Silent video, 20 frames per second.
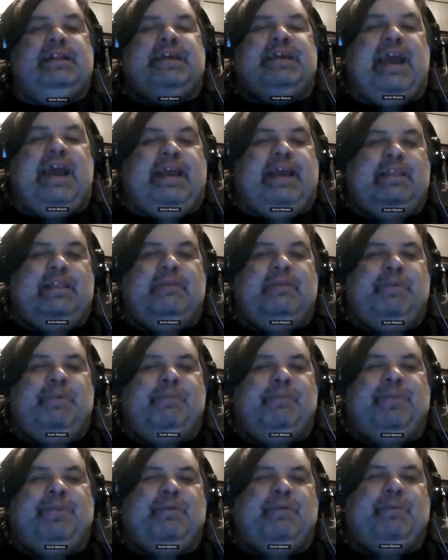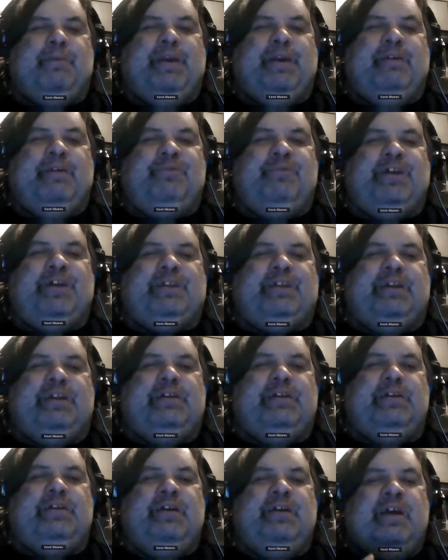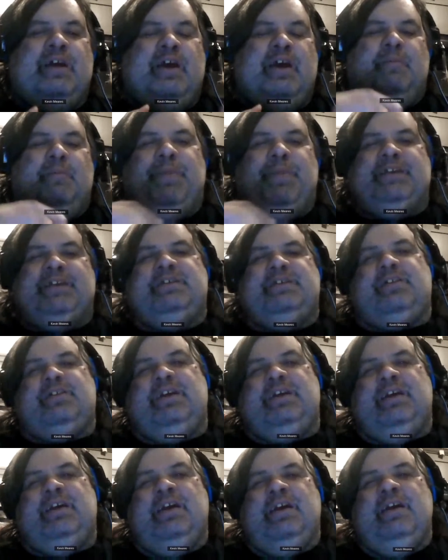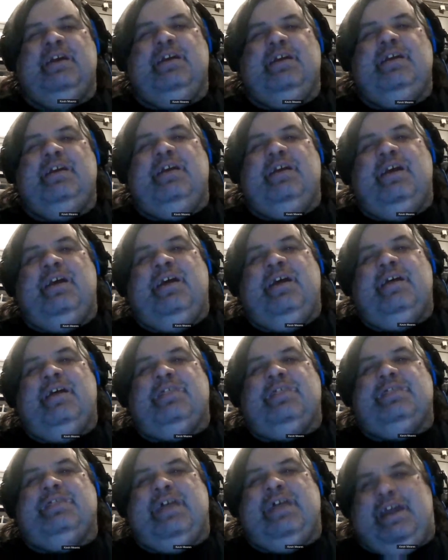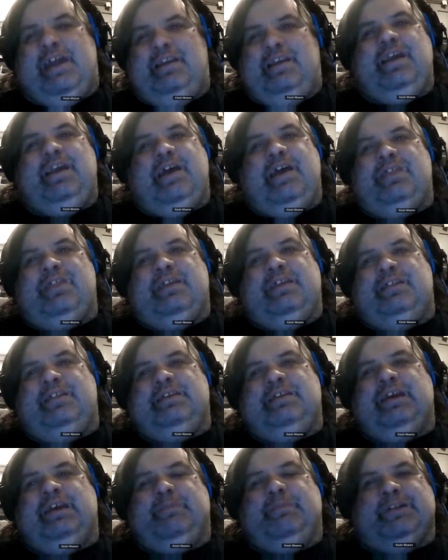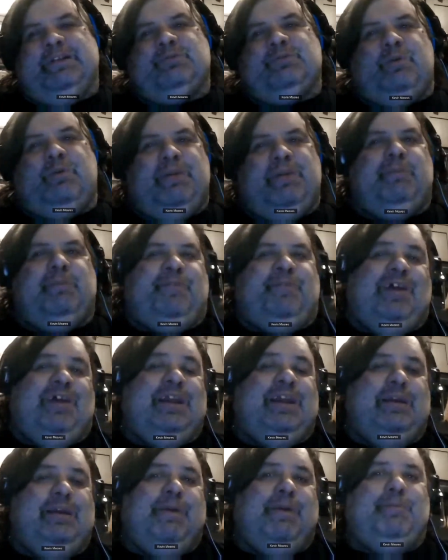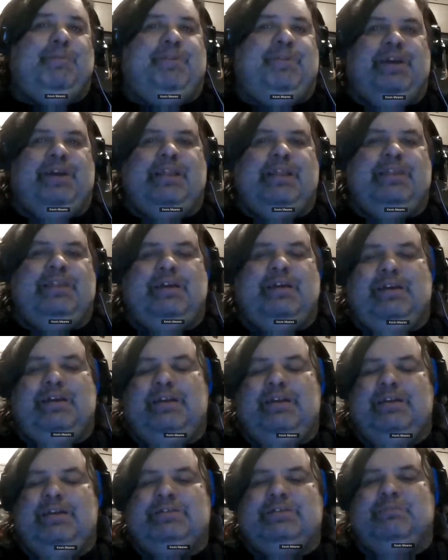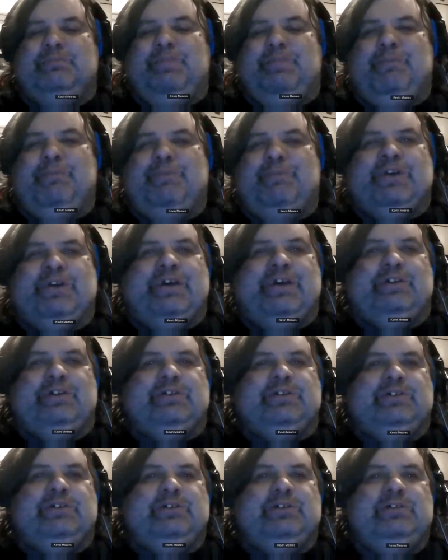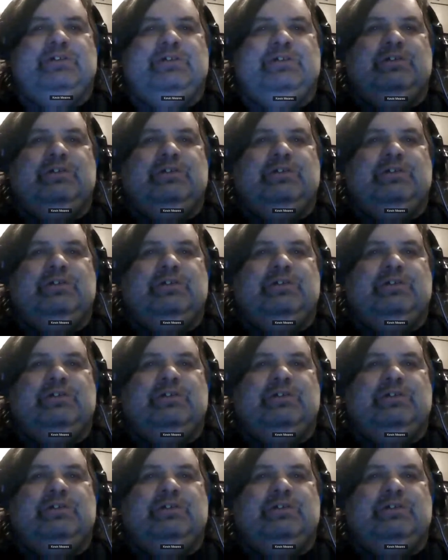and attacking the people that were being afflicted. Basically, that the demons were manipulating people to get the innocent people killed.